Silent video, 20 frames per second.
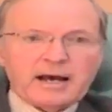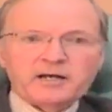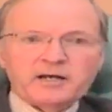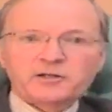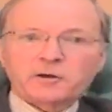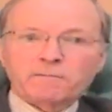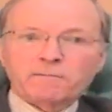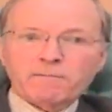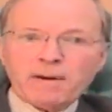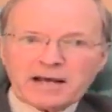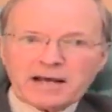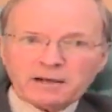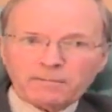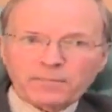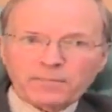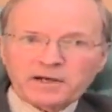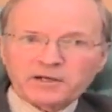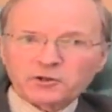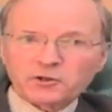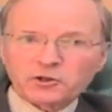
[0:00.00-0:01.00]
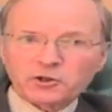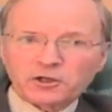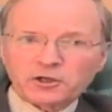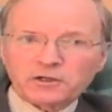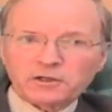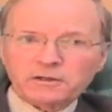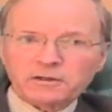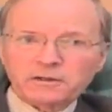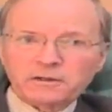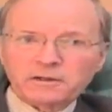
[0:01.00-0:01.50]
As a
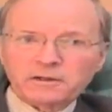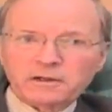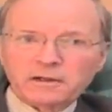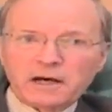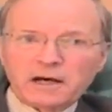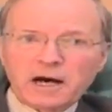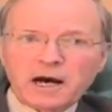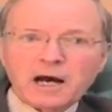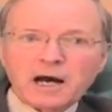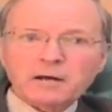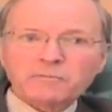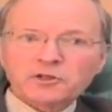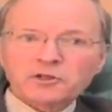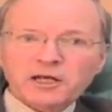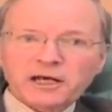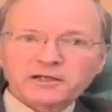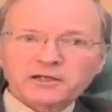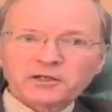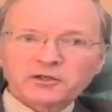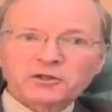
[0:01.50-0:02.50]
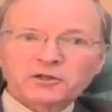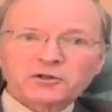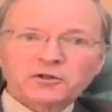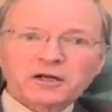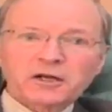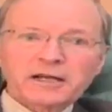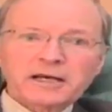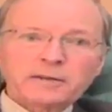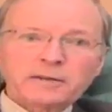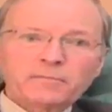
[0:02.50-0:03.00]
backbencher, I was added to
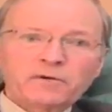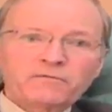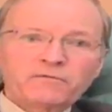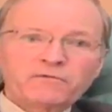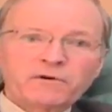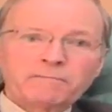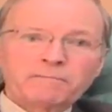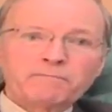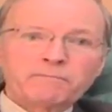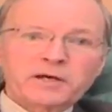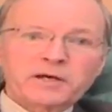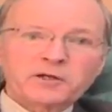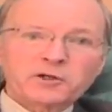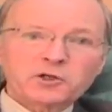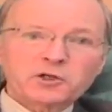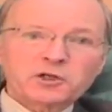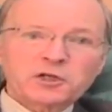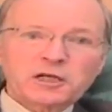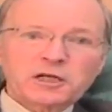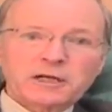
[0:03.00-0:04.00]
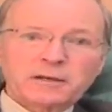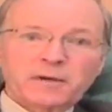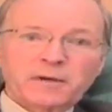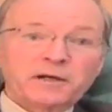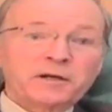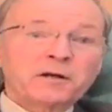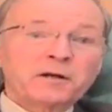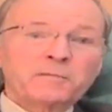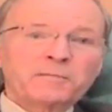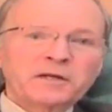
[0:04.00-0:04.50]
the Labour frontbench team.
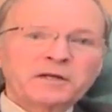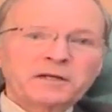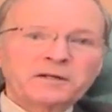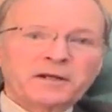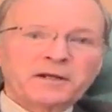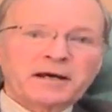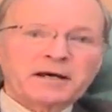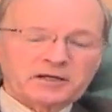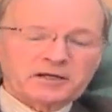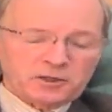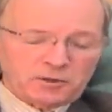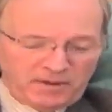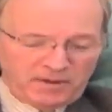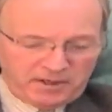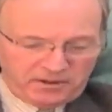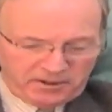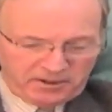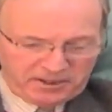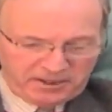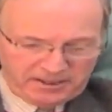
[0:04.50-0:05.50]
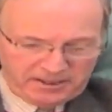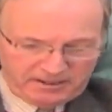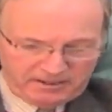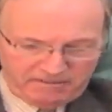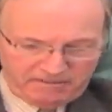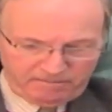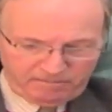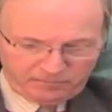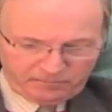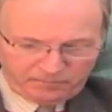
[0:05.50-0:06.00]
I'd only been in the House about a
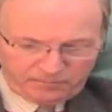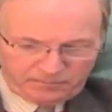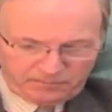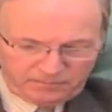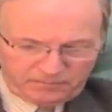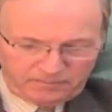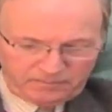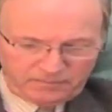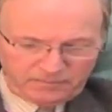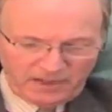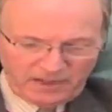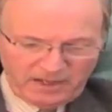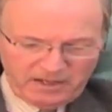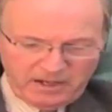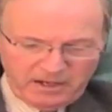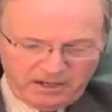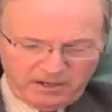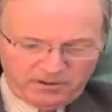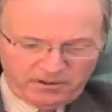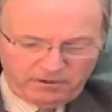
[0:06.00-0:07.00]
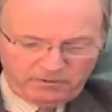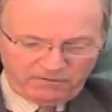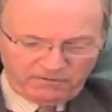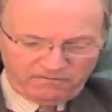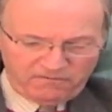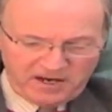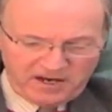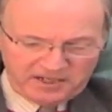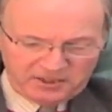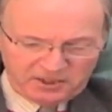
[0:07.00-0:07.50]
year, that were
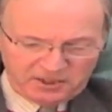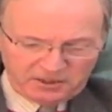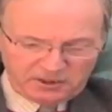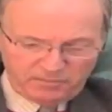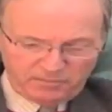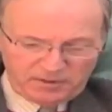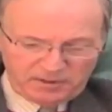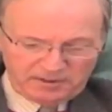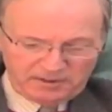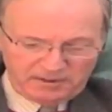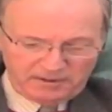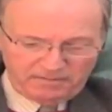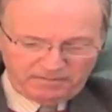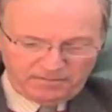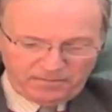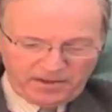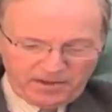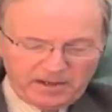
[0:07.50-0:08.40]
fighting the bill.